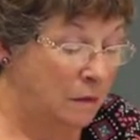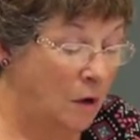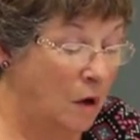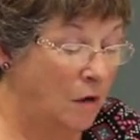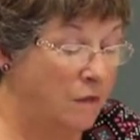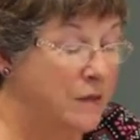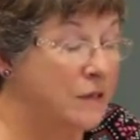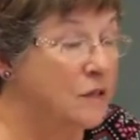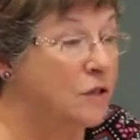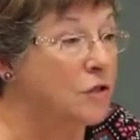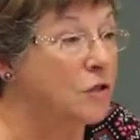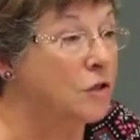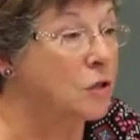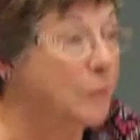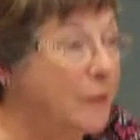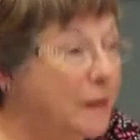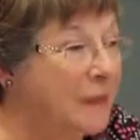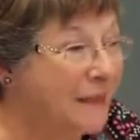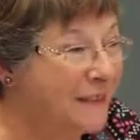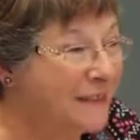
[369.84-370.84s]
officers to
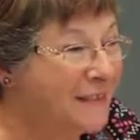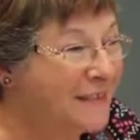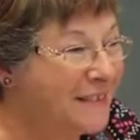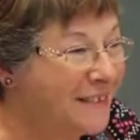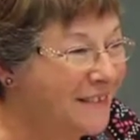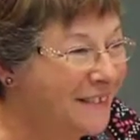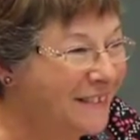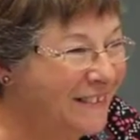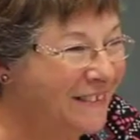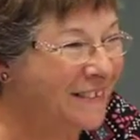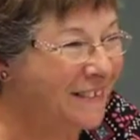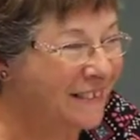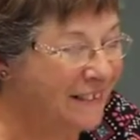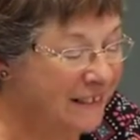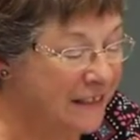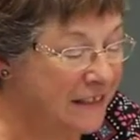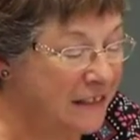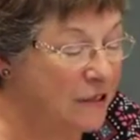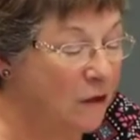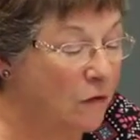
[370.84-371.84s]
be listed in
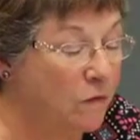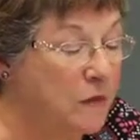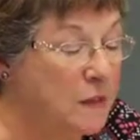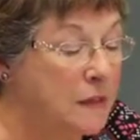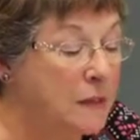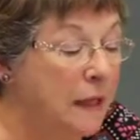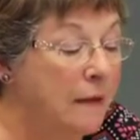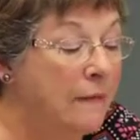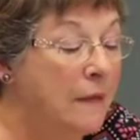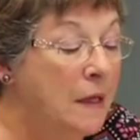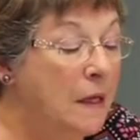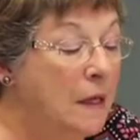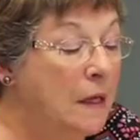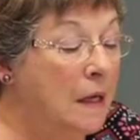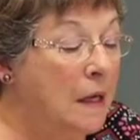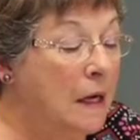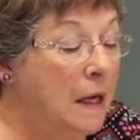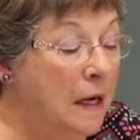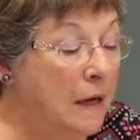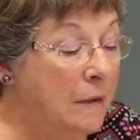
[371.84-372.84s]
these, obviously.
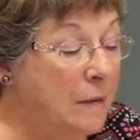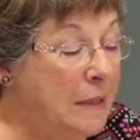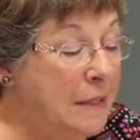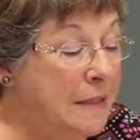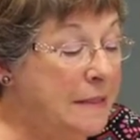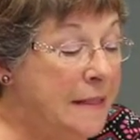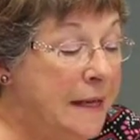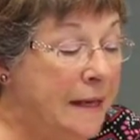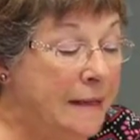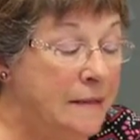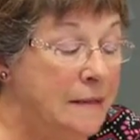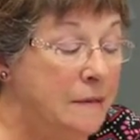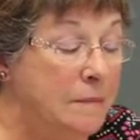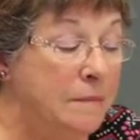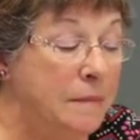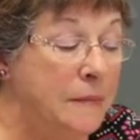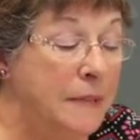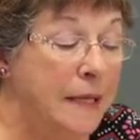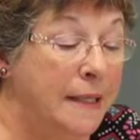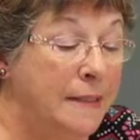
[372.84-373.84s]
It
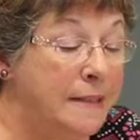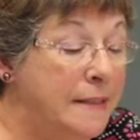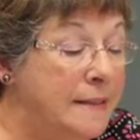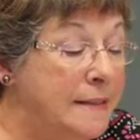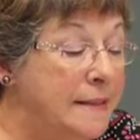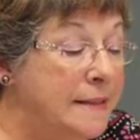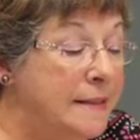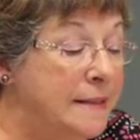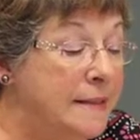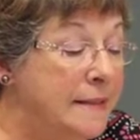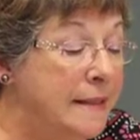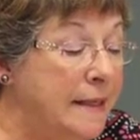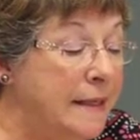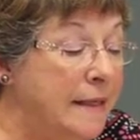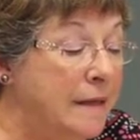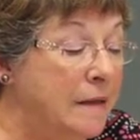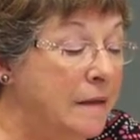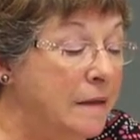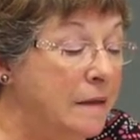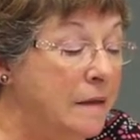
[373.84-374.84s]
says
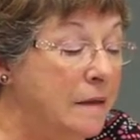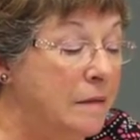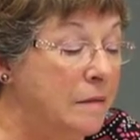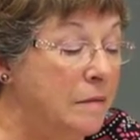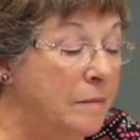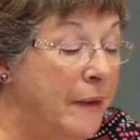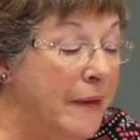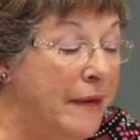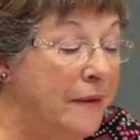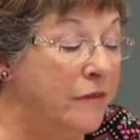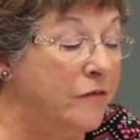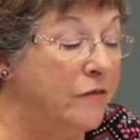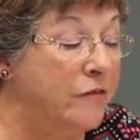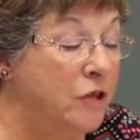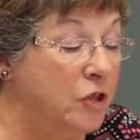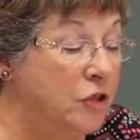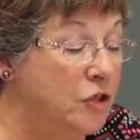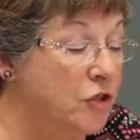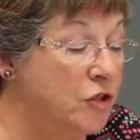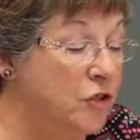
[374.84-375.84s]
1916, May
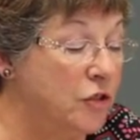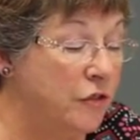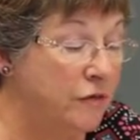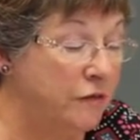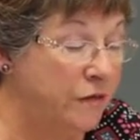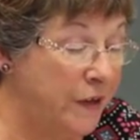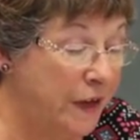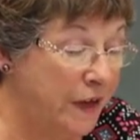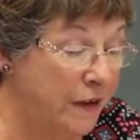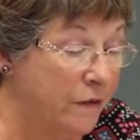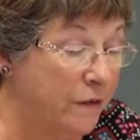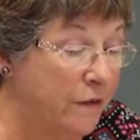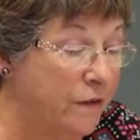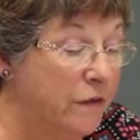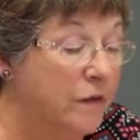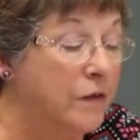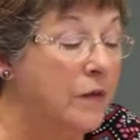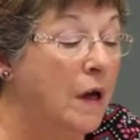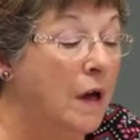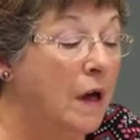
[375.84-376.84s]
the 1st to the
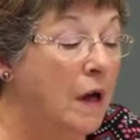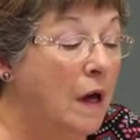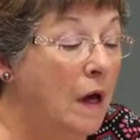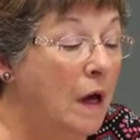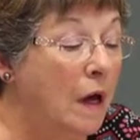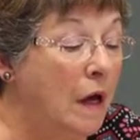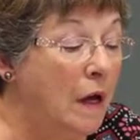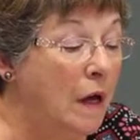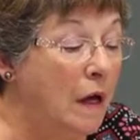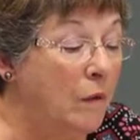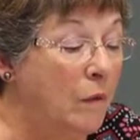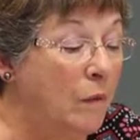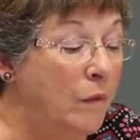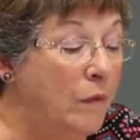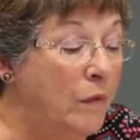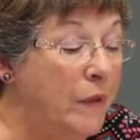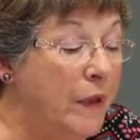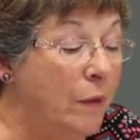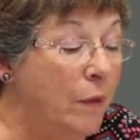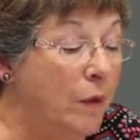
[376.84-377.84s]
5th.
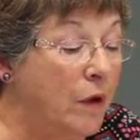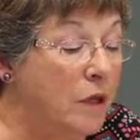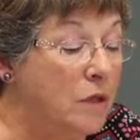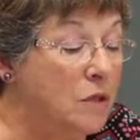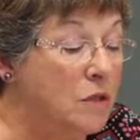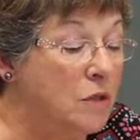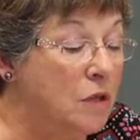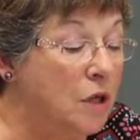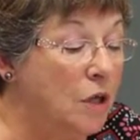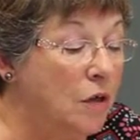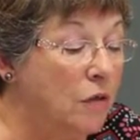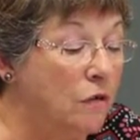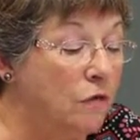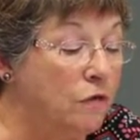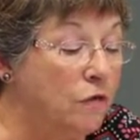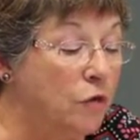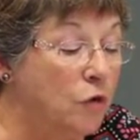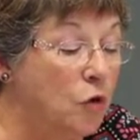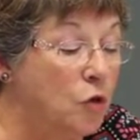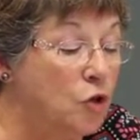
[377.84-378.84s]
They were at
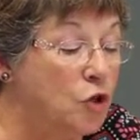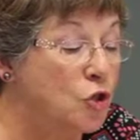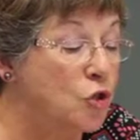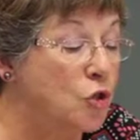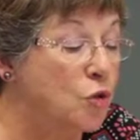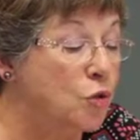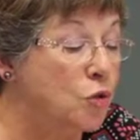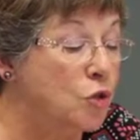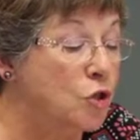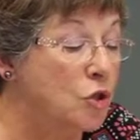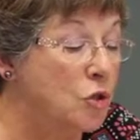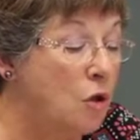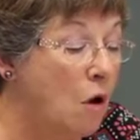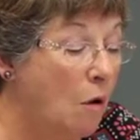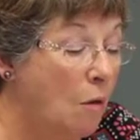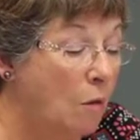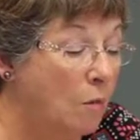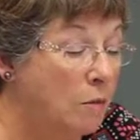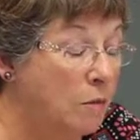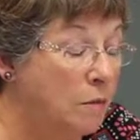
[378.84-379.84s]

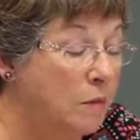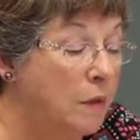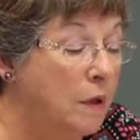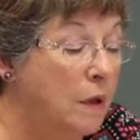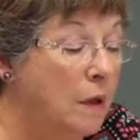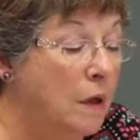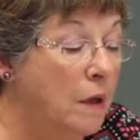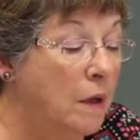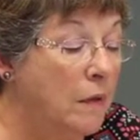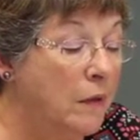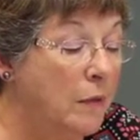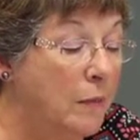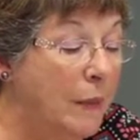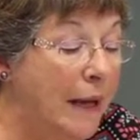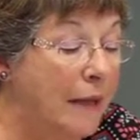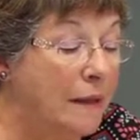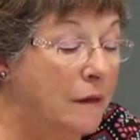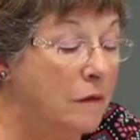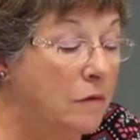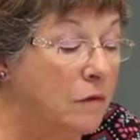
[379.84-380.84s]
Vaux-sous-Somme. The
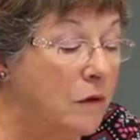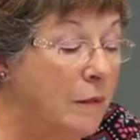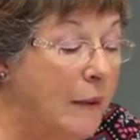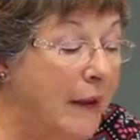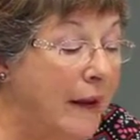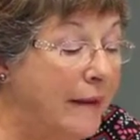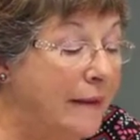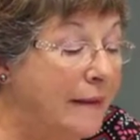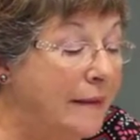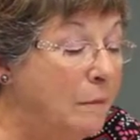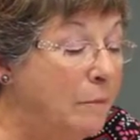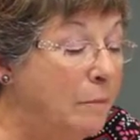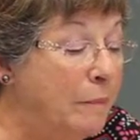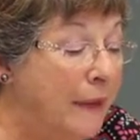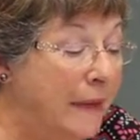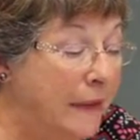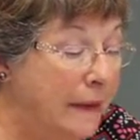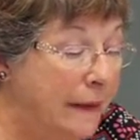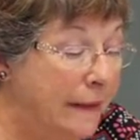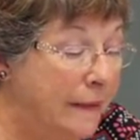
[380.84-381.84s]
battle remained in
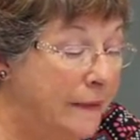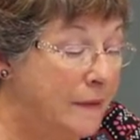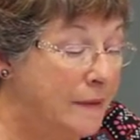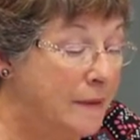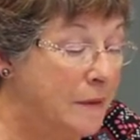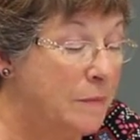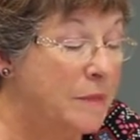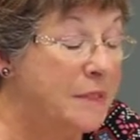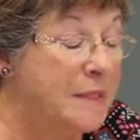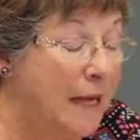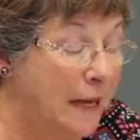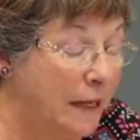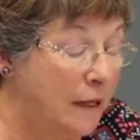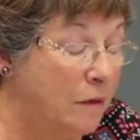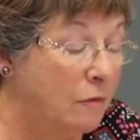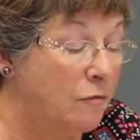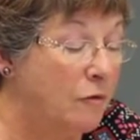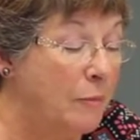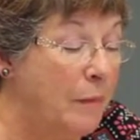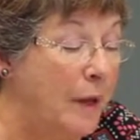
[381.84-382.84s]
billets. The
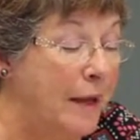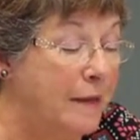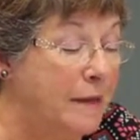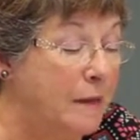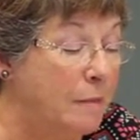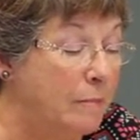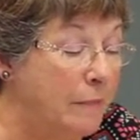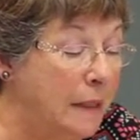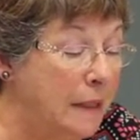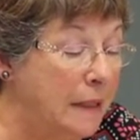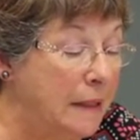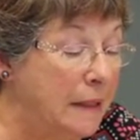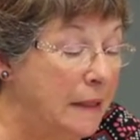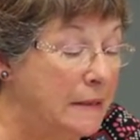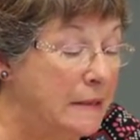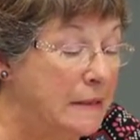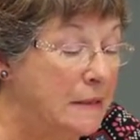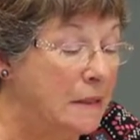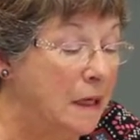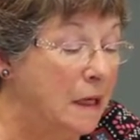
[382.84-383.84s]
battalion remained in
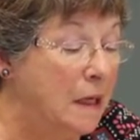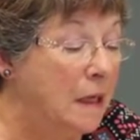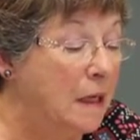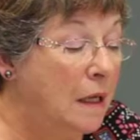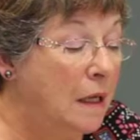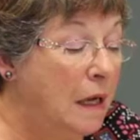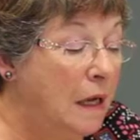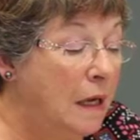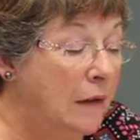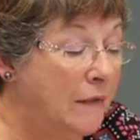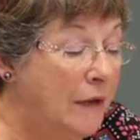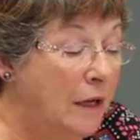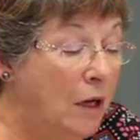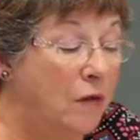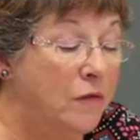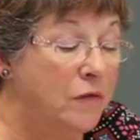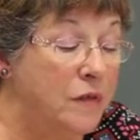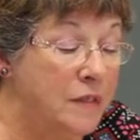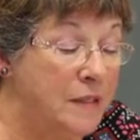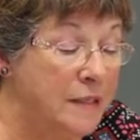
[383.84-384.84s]
billets. And then
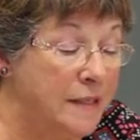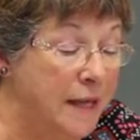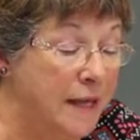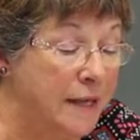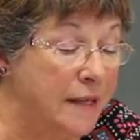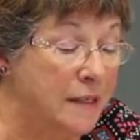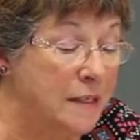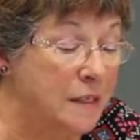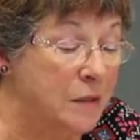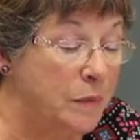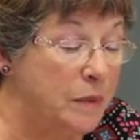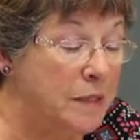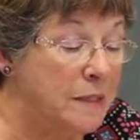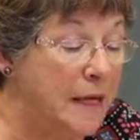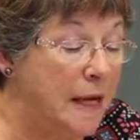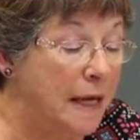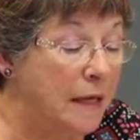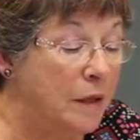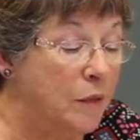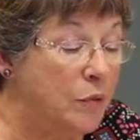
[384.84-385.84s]
on the 6th, the
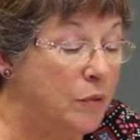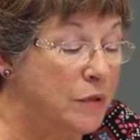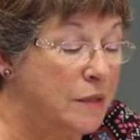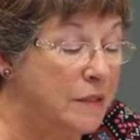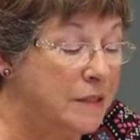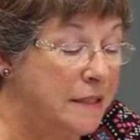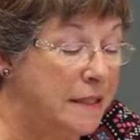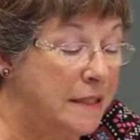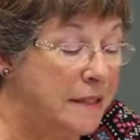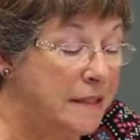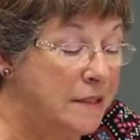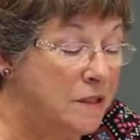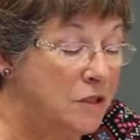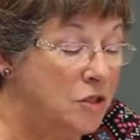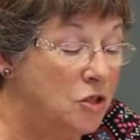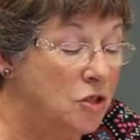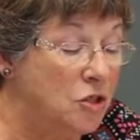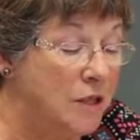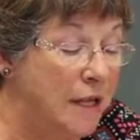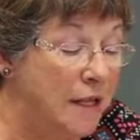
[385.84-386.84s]
battalion proceeded
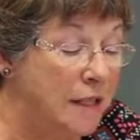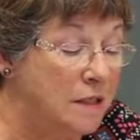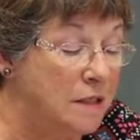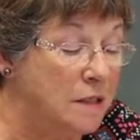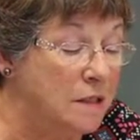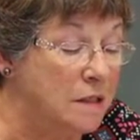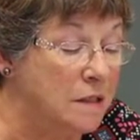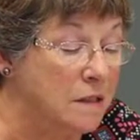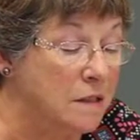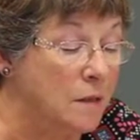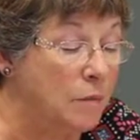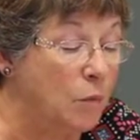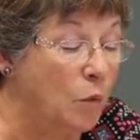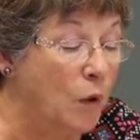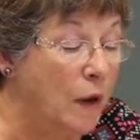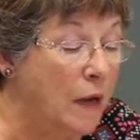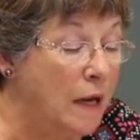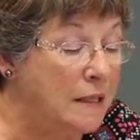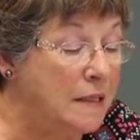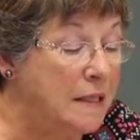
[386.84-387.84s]
to shelters at
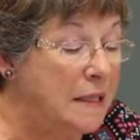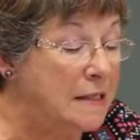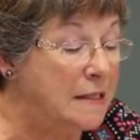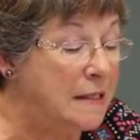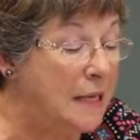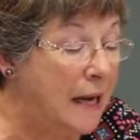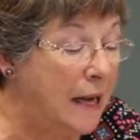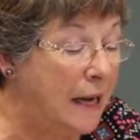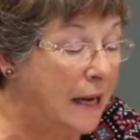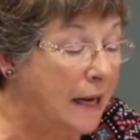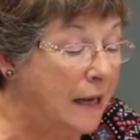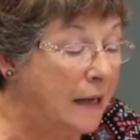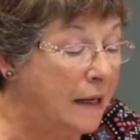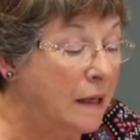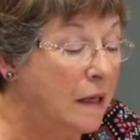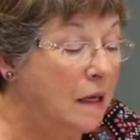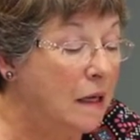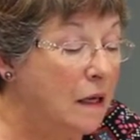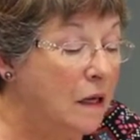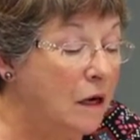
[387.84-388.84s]
Bois d'Etaille,
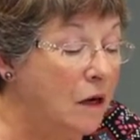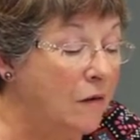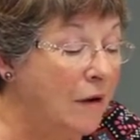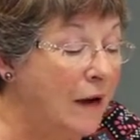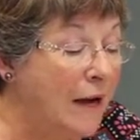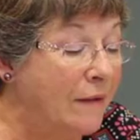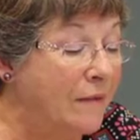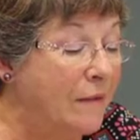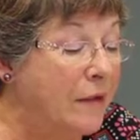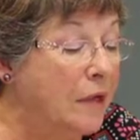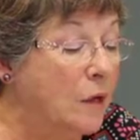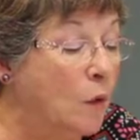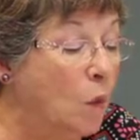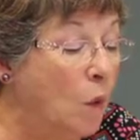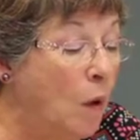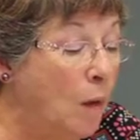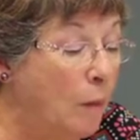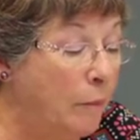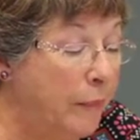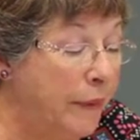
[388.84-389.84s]
arriving at
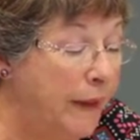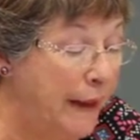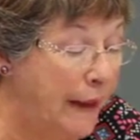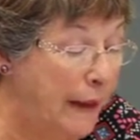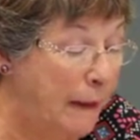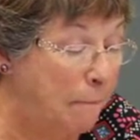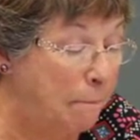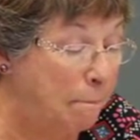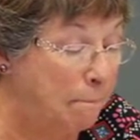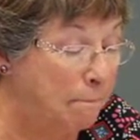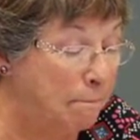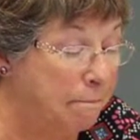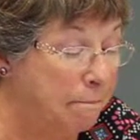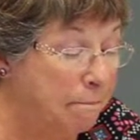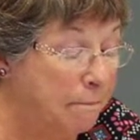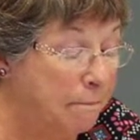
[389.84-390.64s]
1 p.m.